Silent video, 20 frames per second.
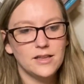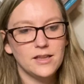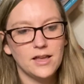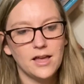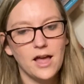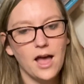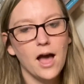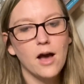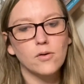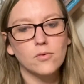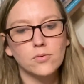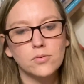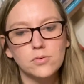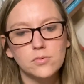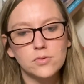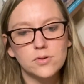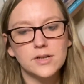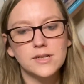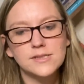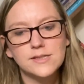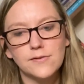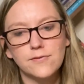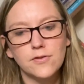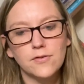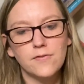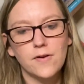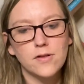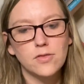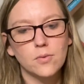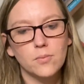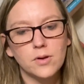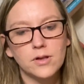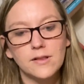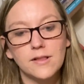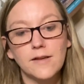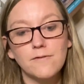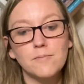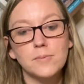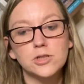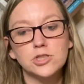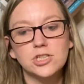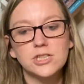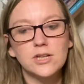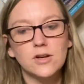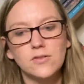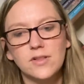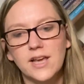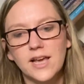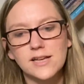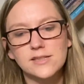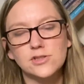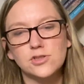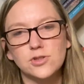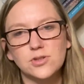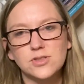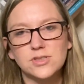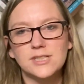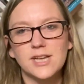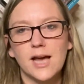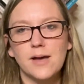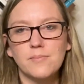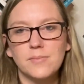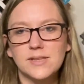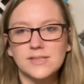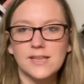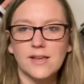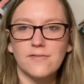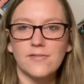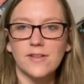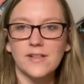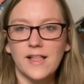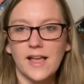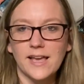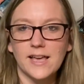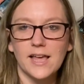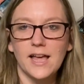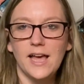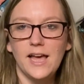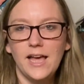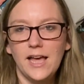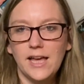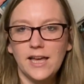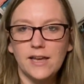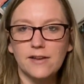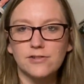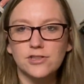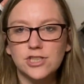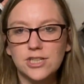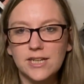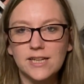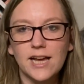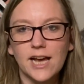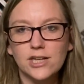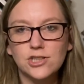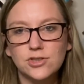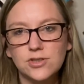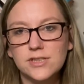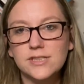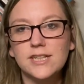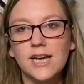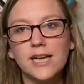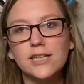how cool it is if you find the will to live. But she only has certain time, because I feel like if she actually dies,